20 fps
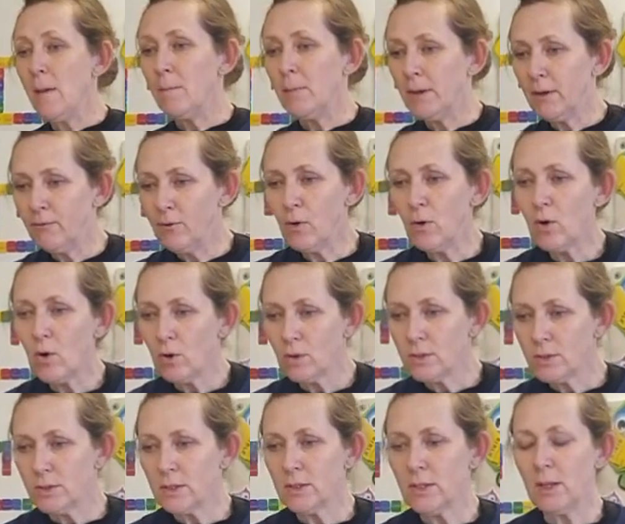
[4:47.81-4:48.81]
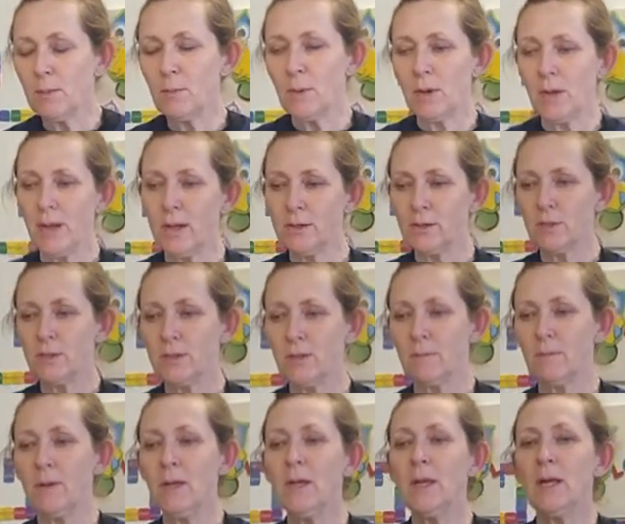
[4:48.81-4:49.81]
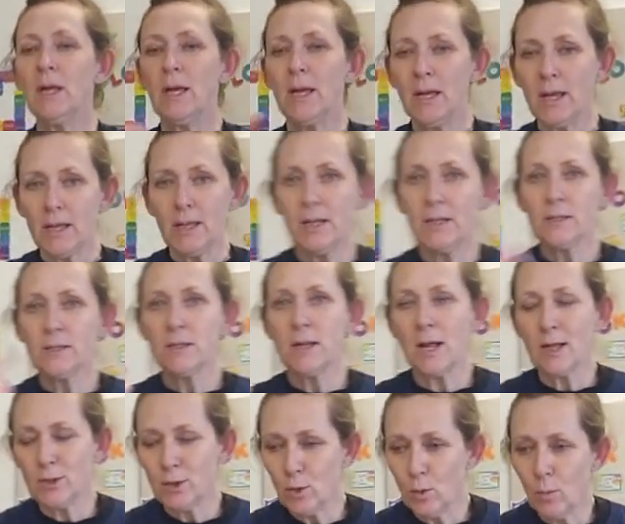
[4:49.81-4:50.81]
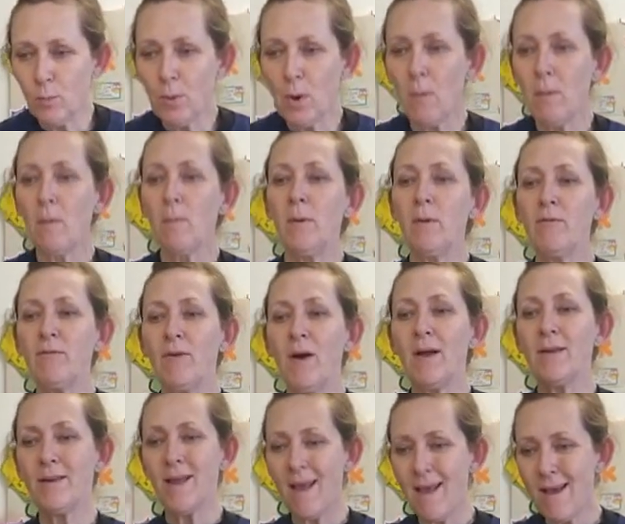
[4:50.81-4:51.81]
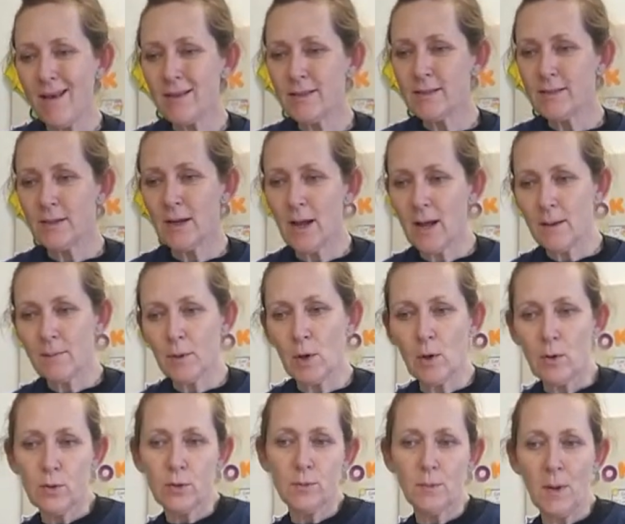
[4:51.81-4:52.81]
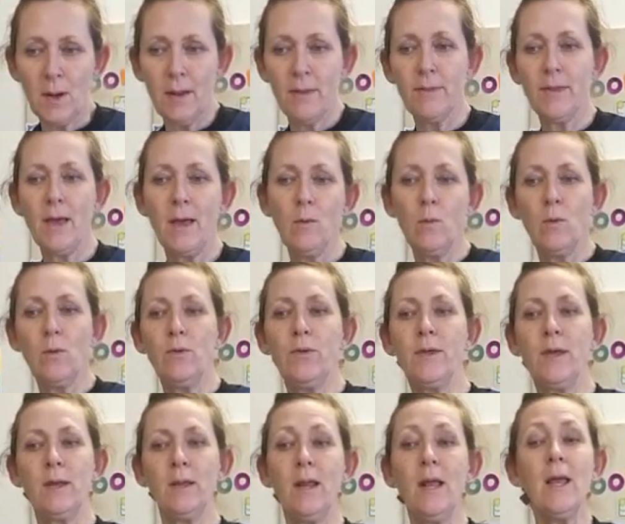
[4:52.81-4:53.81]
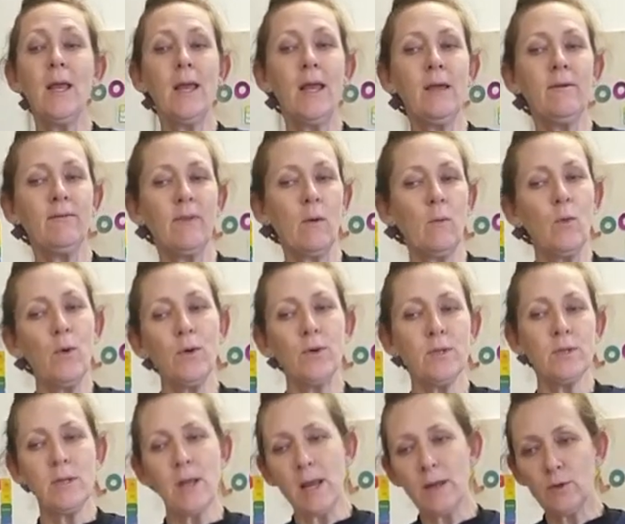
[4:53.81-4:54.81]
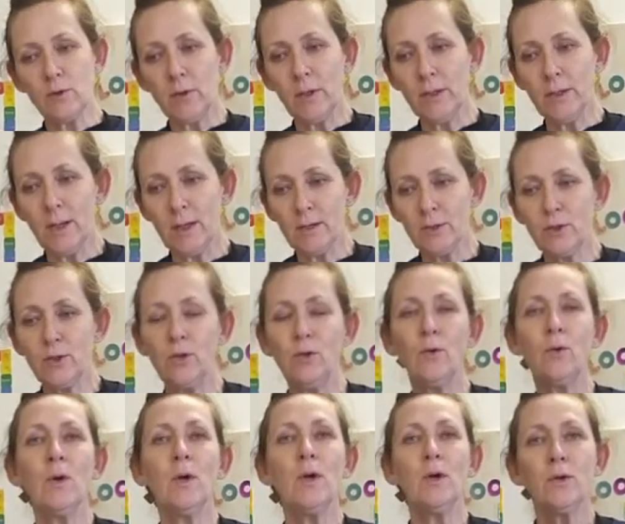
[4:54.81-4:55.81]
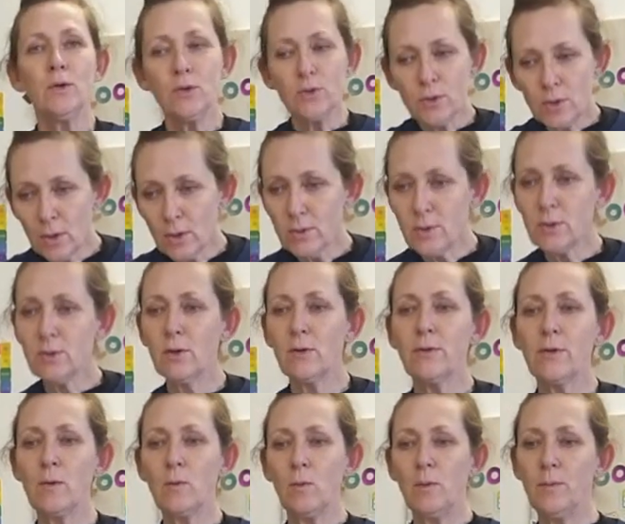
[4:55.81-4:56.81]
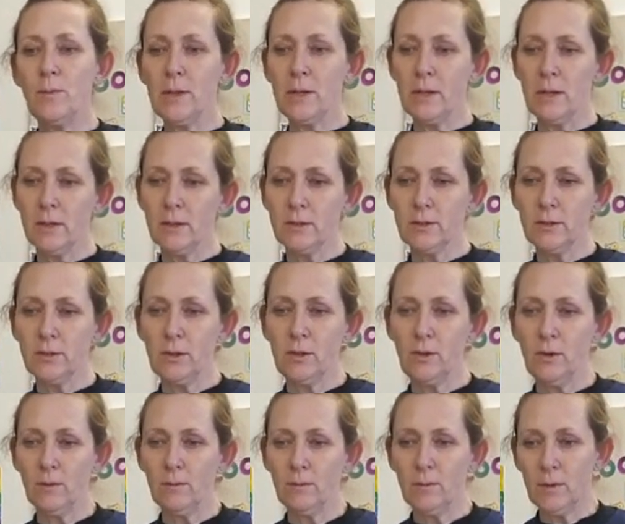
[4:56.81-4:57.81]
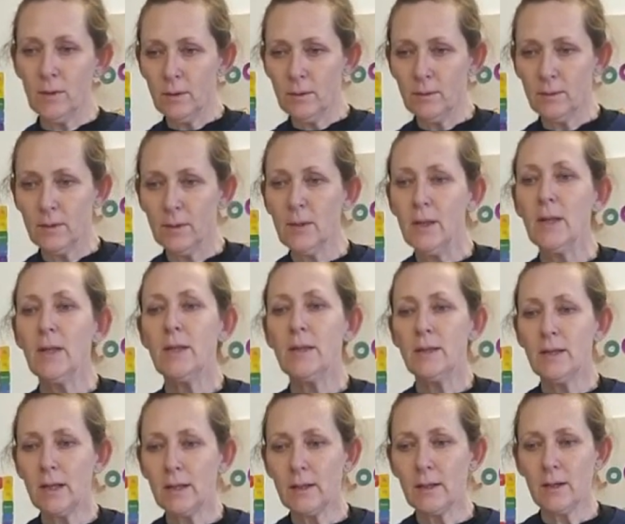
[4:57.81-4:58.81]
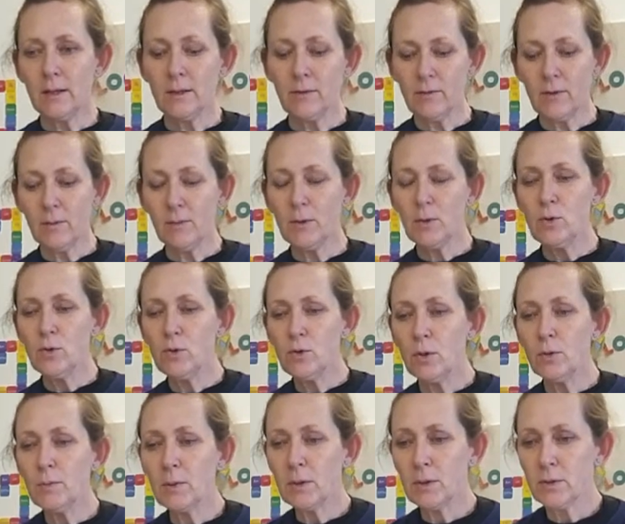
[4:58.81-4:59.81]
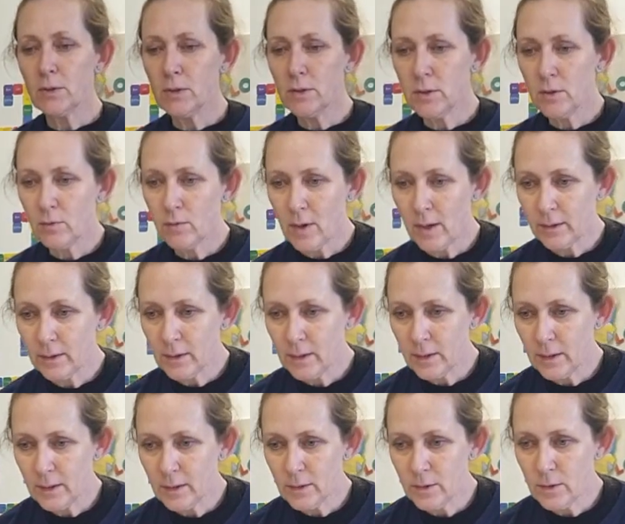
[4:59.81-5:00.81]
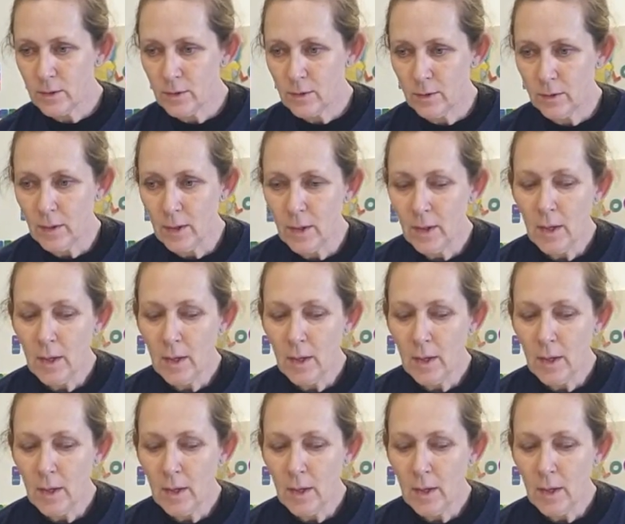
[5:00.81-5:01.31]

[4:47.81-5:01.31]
But if you're constantly polite to them, it is nice. You'll probably find as time goes by, they will then, if they weren't naturally nice to you, chances are they will be nice to you. Yeah? That kind of thing. But you do it because it's the right thing to do.